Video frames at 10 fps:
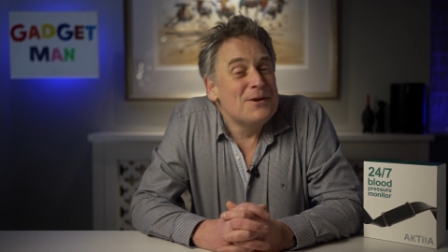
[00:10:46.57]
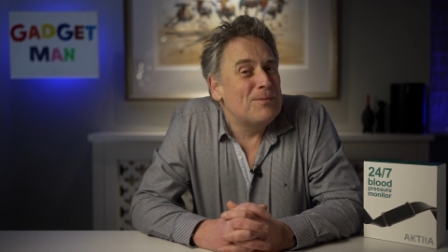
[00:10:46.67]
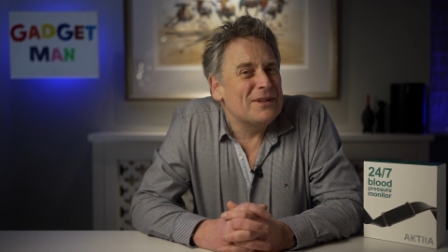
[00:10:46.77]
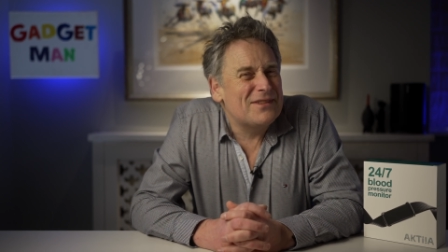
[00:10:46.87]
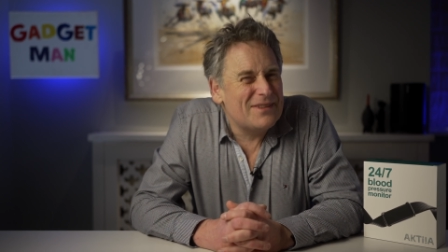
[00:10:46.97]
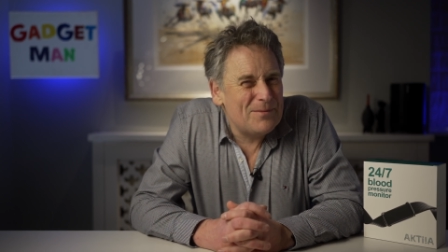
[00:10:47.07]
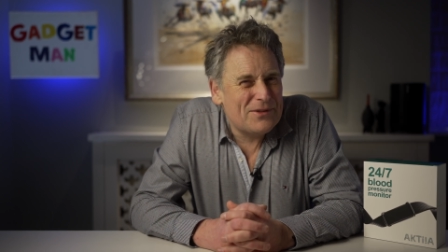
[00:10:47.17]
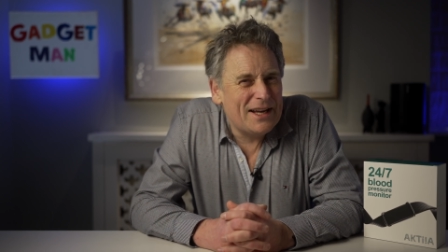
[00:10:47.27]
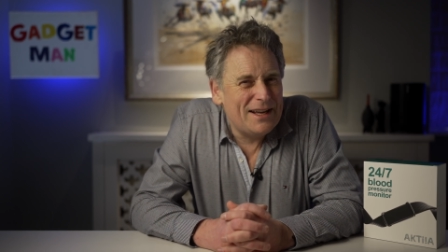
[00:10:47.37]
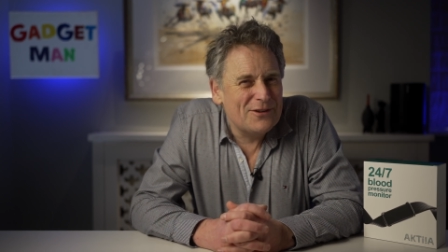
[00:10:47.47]
But
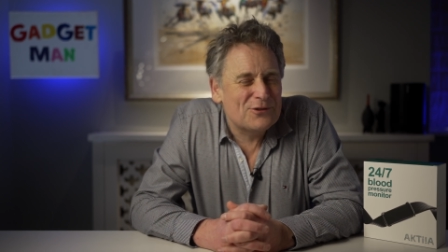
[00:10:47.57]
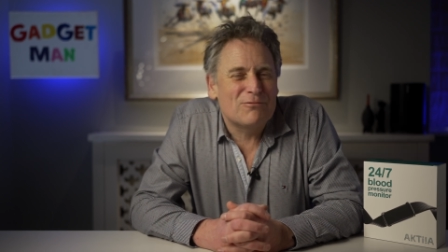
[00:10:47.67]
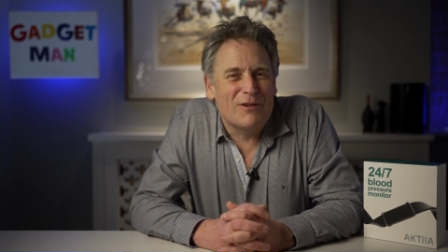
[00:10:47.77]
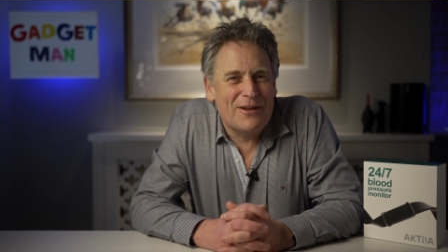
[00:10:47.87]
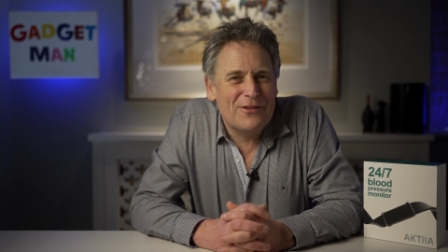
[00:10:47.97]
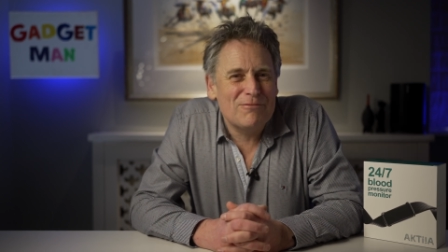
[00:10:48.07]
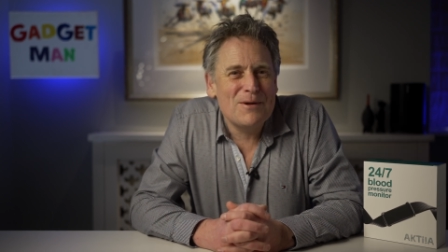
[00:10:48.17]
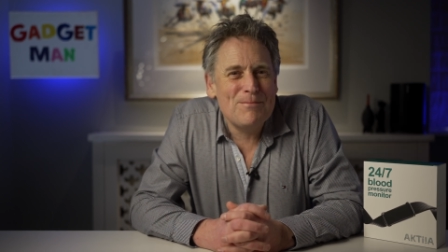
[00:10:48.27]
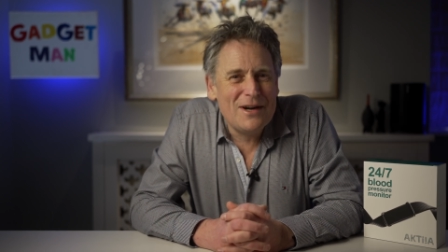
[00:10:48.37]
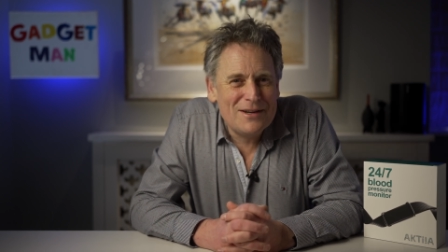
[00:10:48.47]
something else rather
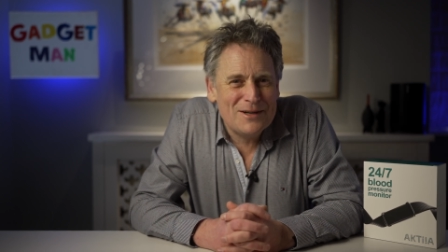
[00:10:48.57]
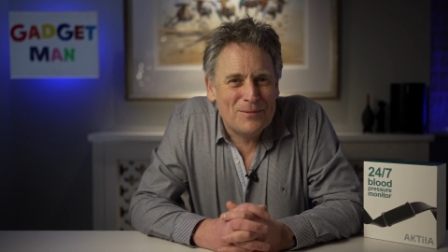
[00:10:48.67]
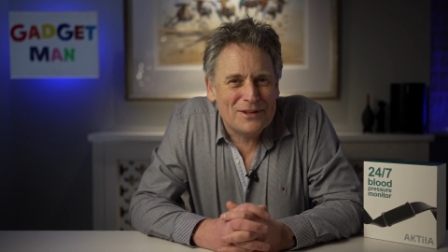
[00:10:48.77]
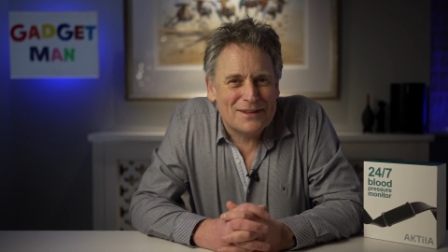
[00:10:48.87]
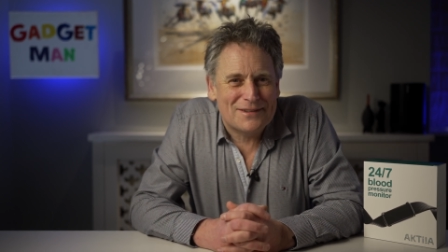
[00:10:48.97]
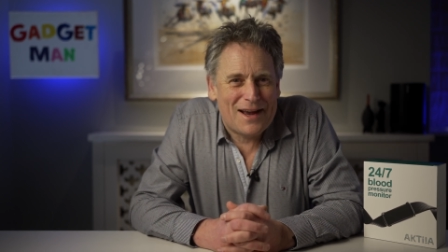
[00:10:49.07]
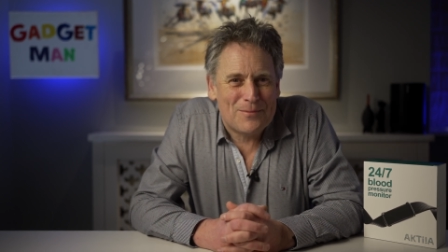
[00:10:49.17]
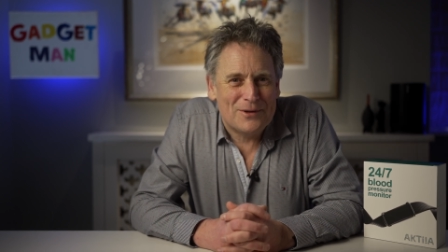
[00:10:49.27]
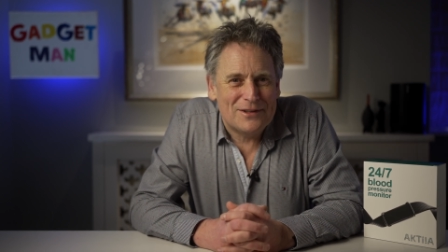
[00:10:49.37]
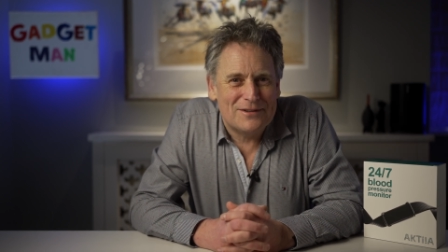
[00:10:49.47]
remarkable has
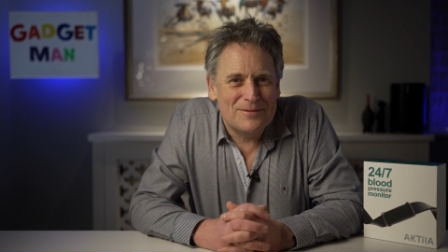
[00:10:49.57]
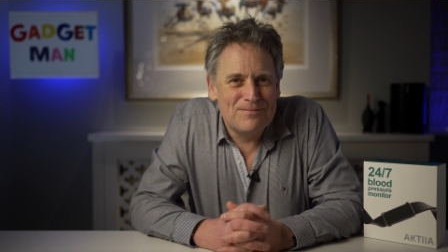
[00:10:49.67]
happened.